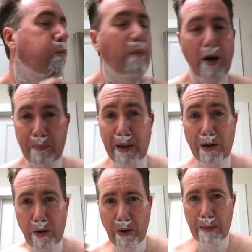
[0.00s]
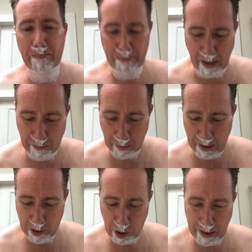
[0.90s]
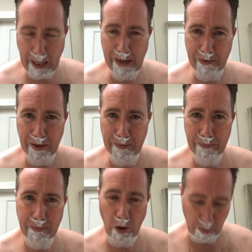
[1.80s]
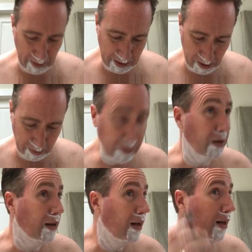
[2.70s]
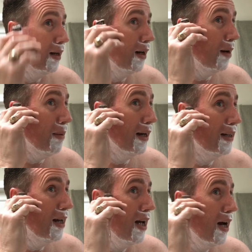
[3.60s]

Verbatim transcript: Pardon me, you know, when I'm puffing my cheek, I have to hold my tongue for a minute.